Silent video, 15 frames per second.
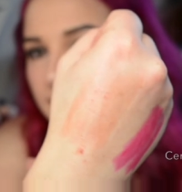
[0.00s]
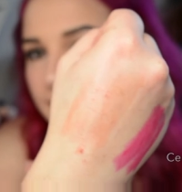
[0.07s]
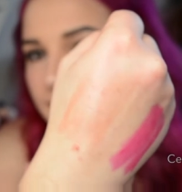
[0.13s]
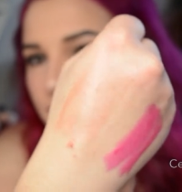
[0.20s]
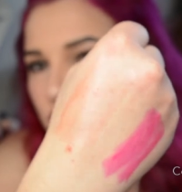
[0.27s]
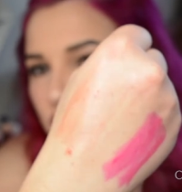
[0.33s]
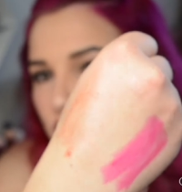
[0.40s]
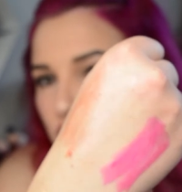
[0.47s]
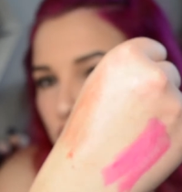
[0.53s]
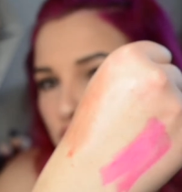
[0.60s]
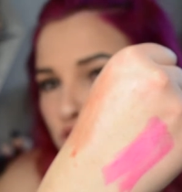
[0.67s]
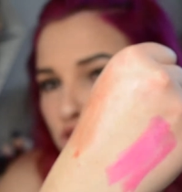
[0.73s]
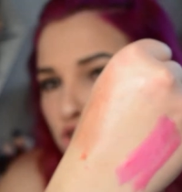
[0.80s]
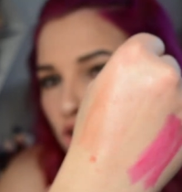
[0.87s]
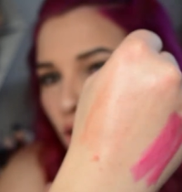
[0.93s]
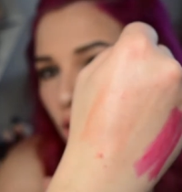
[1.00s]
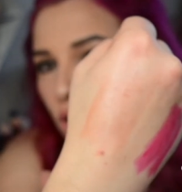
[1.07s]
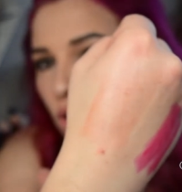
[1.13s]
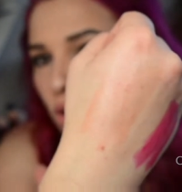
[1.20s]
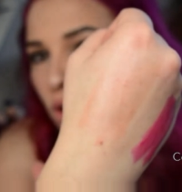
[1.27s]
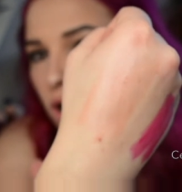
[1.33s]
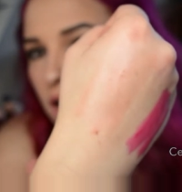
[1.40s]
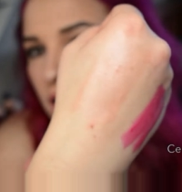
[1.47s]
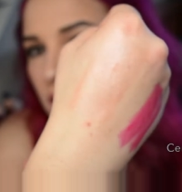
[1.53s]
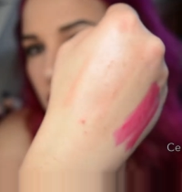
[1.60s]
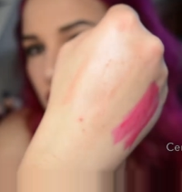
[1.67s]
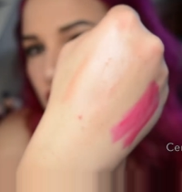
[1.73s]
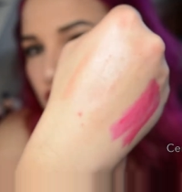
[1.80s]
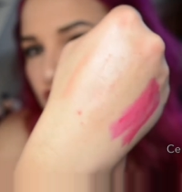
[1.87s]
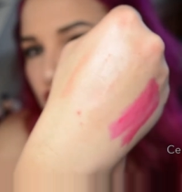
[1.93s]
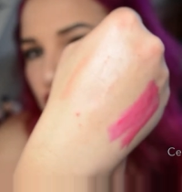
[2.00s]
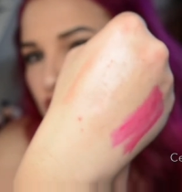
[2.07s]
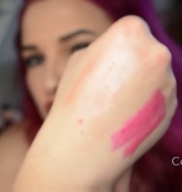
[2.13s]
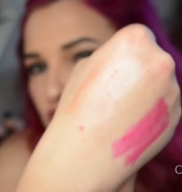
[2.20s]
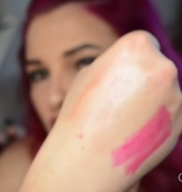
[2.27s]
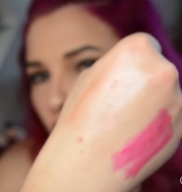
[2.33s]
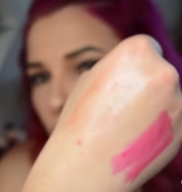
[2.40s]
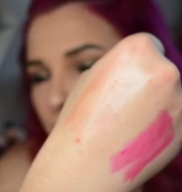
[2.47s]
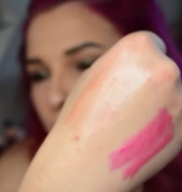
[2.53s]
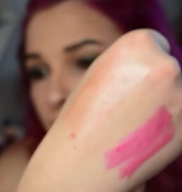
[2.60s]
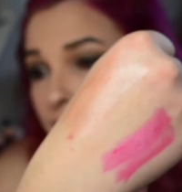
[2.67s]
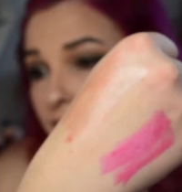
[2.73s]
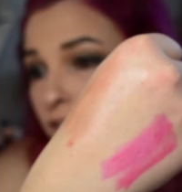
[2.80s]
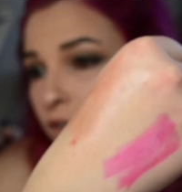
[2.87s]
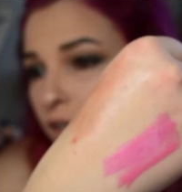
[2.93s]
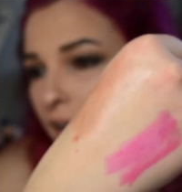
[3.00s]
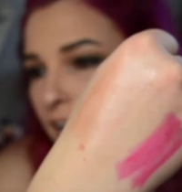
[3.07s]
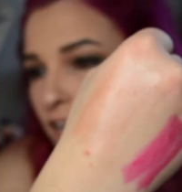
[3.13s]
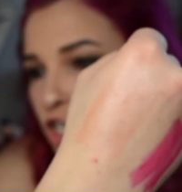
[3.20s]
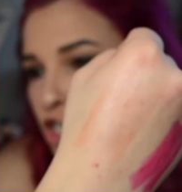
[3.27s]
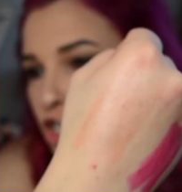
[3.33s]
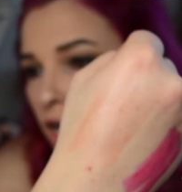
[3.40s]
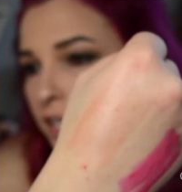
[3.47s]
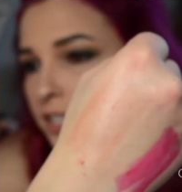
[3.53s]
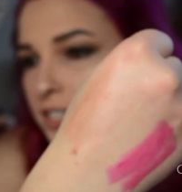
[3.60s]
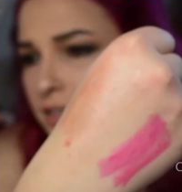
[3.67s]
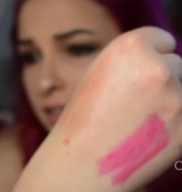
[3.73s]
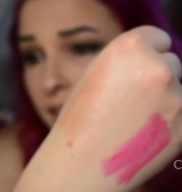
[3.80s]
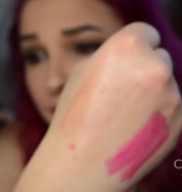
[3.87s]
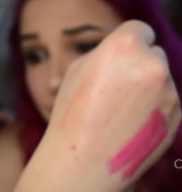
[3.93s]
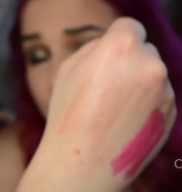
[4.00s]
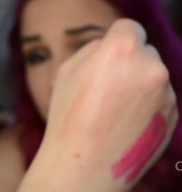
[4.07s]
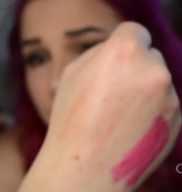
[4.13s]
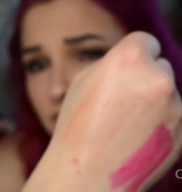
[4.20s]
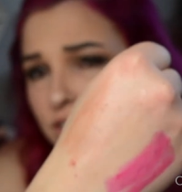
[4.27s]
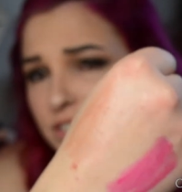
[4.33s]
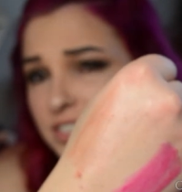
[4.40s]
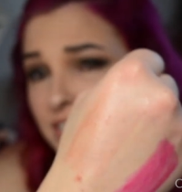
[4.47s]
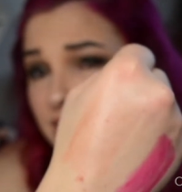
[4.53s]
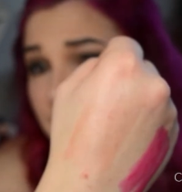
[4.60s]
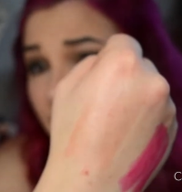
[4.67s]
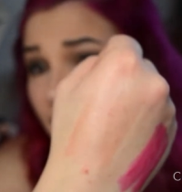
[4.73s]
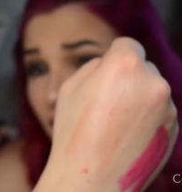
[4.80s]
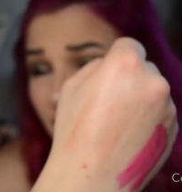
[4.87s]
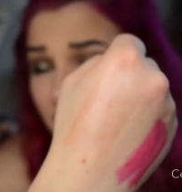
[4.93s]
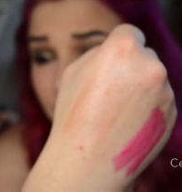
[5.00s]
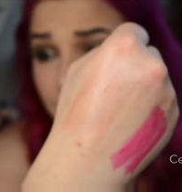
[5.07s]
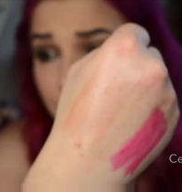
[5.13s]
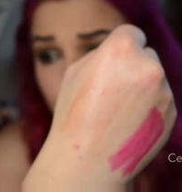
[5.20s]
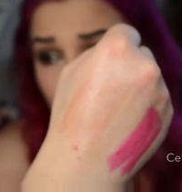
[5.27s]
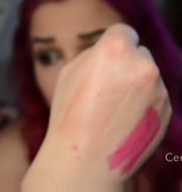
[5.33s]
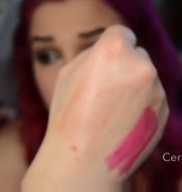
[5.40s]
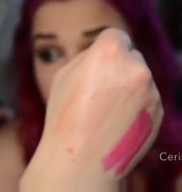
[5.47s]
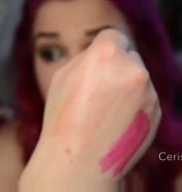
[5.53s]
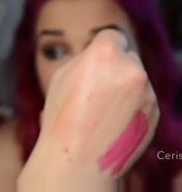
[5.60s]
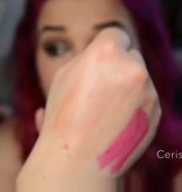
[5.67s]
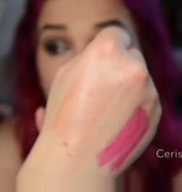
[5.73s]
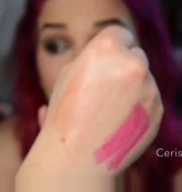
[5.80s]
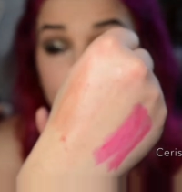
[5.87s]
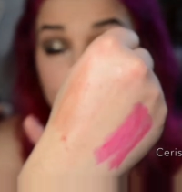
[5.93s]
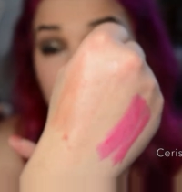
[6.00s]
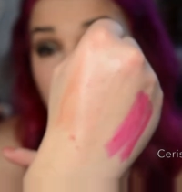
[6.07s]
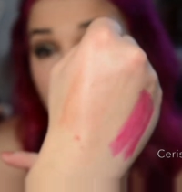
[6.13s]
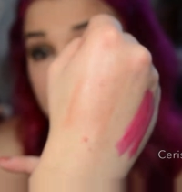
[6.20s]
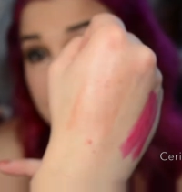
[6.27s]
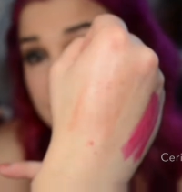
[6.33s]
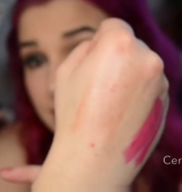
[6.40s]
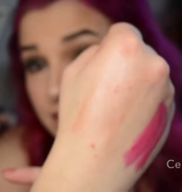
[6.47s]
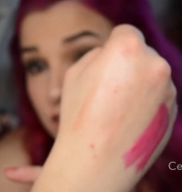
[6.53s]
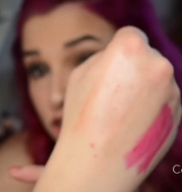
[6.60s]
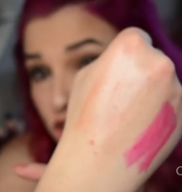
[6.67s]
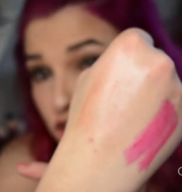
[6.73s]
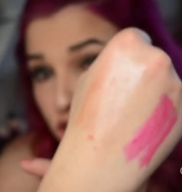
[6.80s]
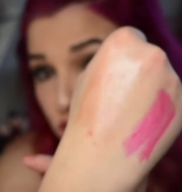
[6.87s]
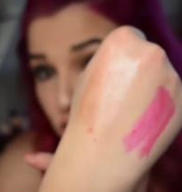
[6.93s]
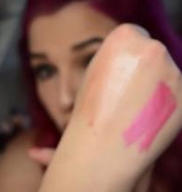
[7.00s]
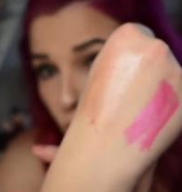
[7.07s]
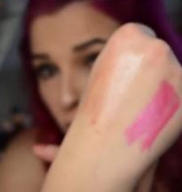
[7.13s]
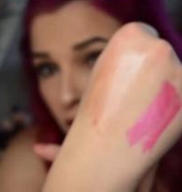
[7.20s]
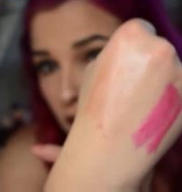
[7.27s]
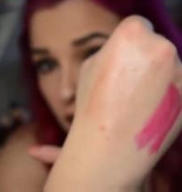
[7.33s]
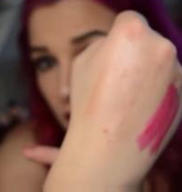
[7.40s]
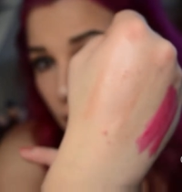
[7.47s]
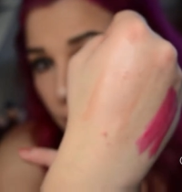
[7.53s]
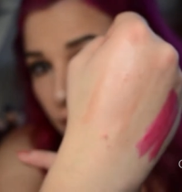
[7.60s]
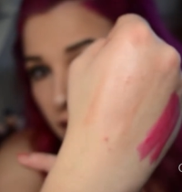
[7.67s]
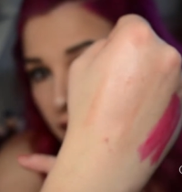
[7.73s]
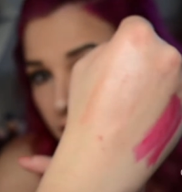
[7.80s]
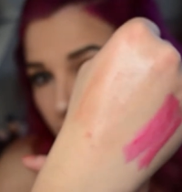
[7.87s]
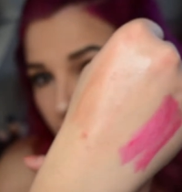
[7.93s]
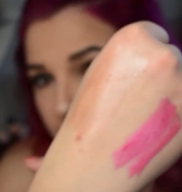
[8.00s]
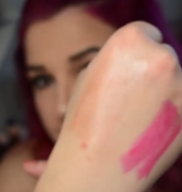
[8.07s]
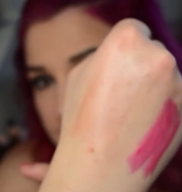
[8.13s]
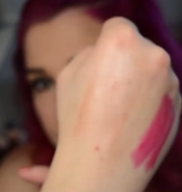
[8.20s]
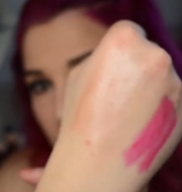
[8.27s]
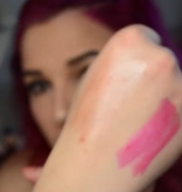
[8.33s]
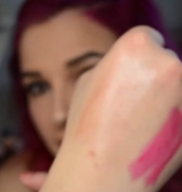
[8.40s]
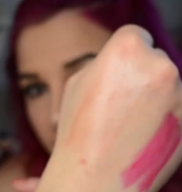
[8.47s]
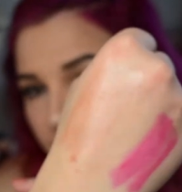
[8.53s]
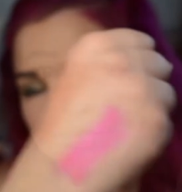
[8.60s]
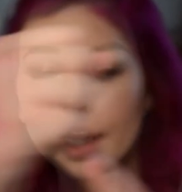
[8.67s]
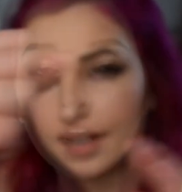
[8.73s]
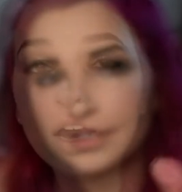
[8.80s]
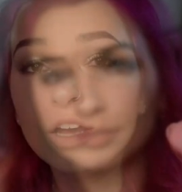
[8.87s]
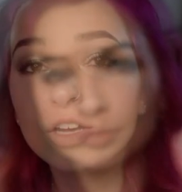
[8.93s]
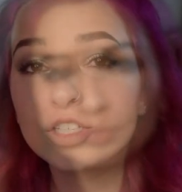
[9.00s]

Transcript: Like, it is so pretty, and look how it shines in the light. You could even use it as like a highlighter or like on your eyes, because it's just so pretty and sparkly.